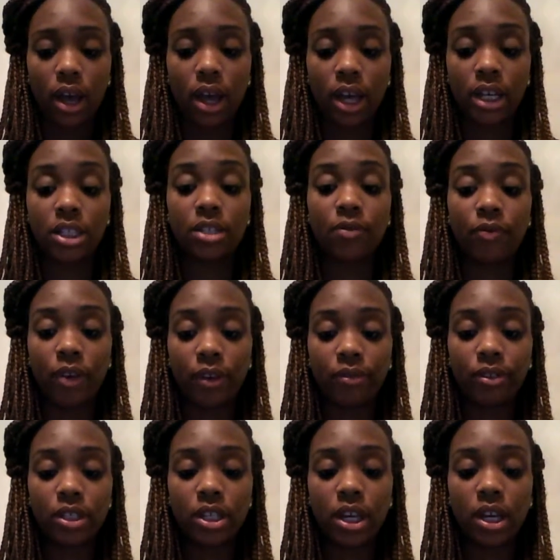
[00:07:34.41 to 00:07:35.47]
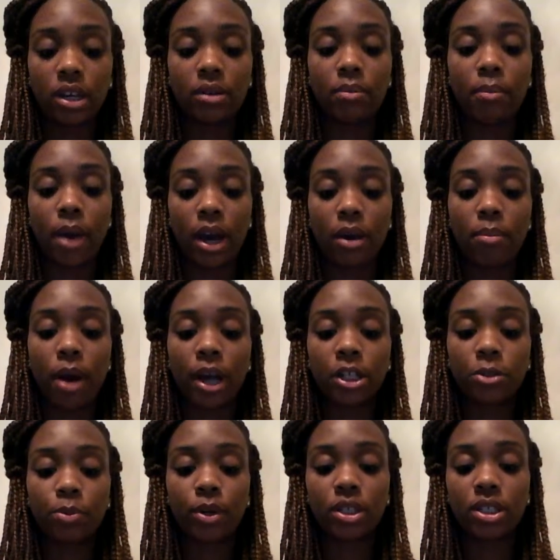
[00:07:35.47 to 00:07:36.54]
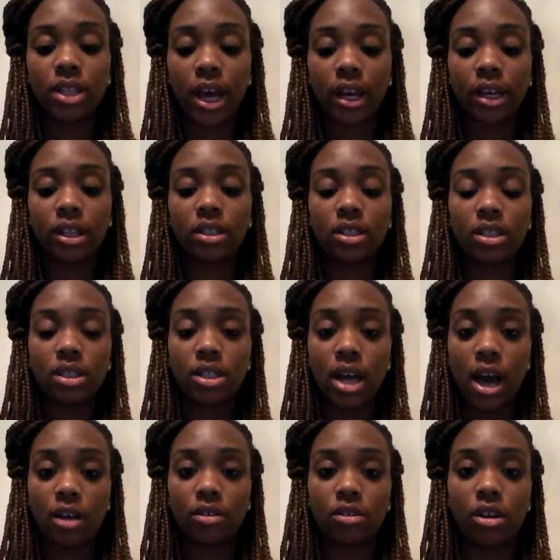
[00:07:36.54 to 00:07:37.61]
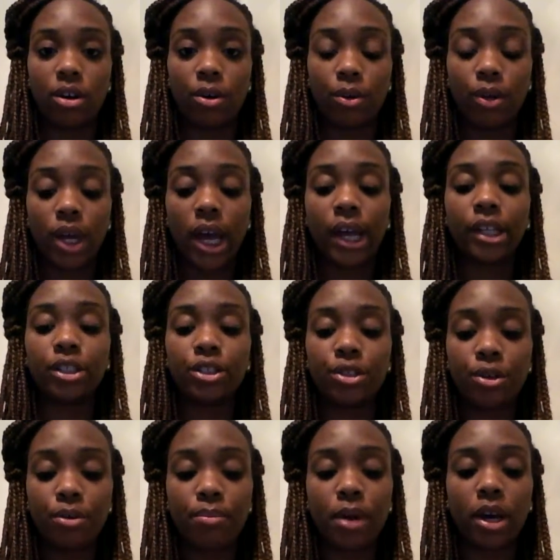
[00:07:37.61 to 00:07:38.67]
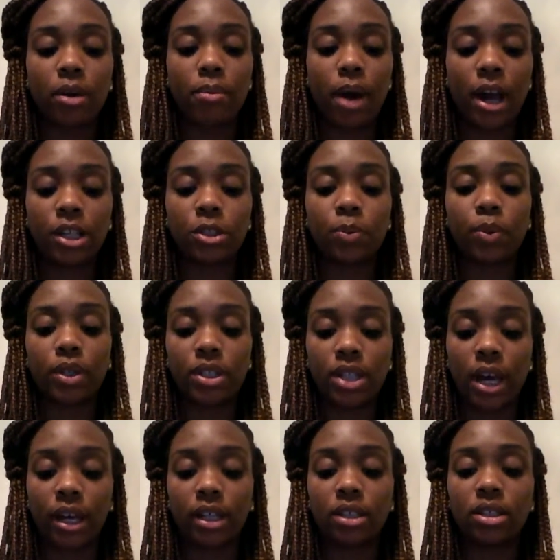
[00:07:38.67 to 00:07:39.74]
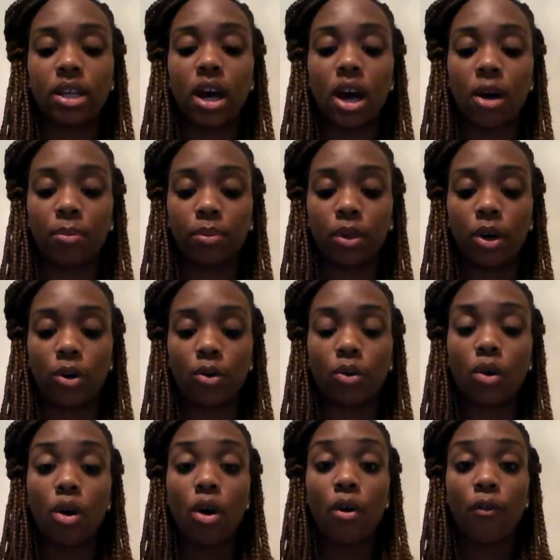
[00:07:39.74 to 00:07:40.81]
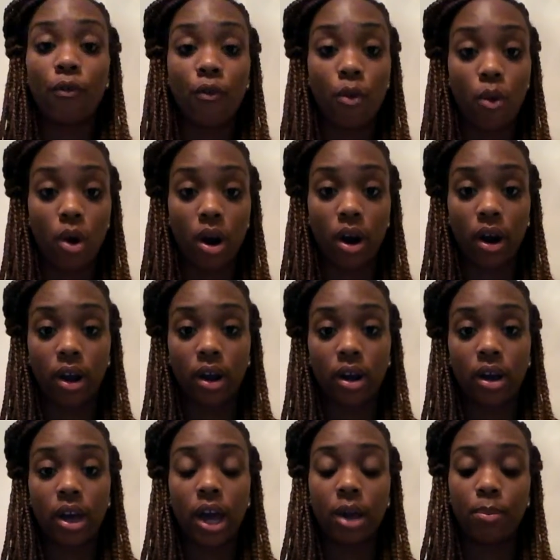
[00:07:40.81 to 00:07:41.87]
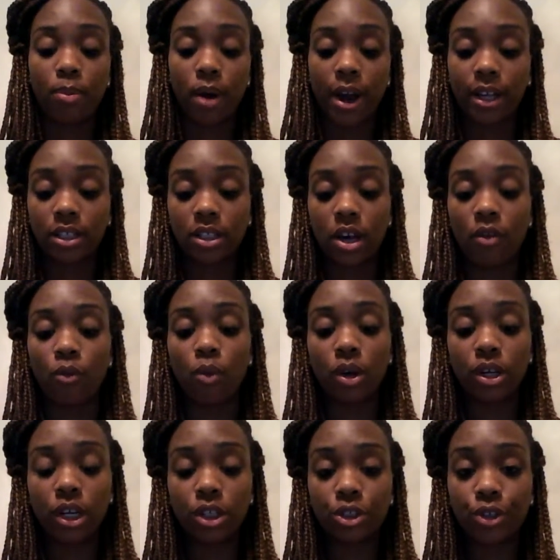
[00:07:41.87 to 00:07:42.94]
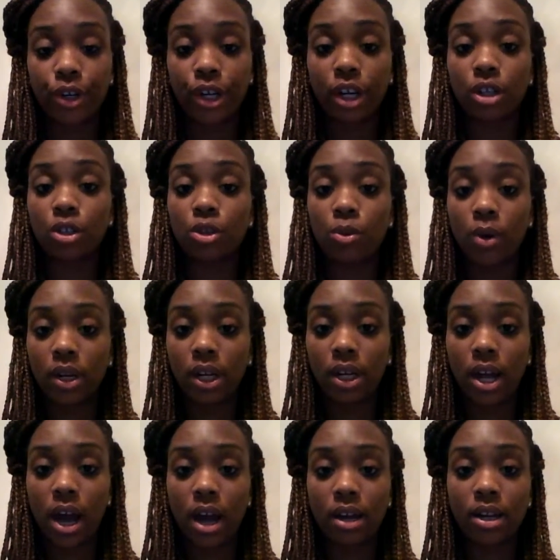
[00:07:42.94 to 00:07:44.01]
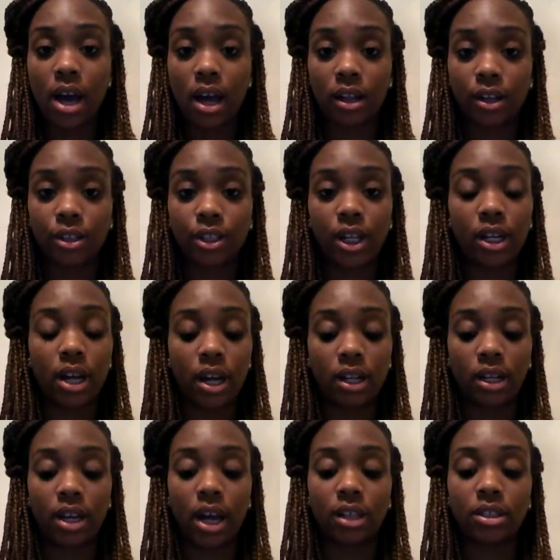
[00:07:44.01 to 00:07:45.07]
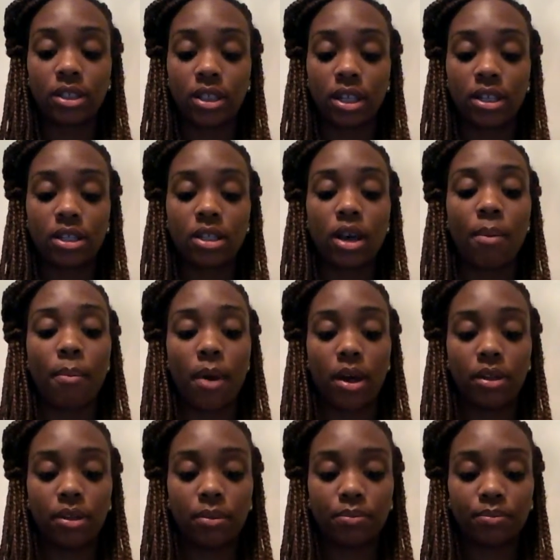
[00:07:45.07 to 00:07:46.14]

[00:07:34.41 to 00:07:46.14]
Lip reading: is 15 megabytes per second to download and 2 megabytes per second to upload for a price of $129.99 a month.